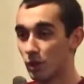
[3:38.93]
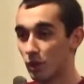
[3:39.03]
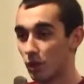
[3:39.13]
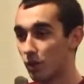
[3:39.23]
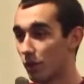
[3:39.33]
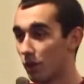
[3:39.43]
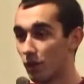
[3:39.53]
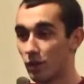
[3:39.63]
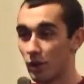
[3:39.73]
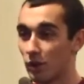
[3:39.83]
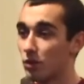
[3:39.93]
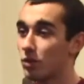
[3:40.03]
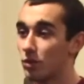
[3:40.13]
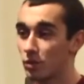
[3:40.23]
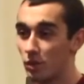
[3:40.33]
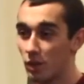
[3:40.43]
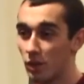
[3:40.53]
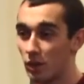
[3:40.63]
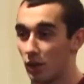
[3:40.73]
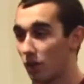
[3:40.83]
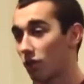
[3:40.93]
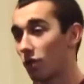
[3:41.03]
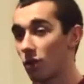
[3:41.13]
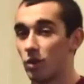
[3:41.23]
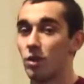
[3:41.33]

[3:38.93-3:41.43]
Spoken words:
The yes sir,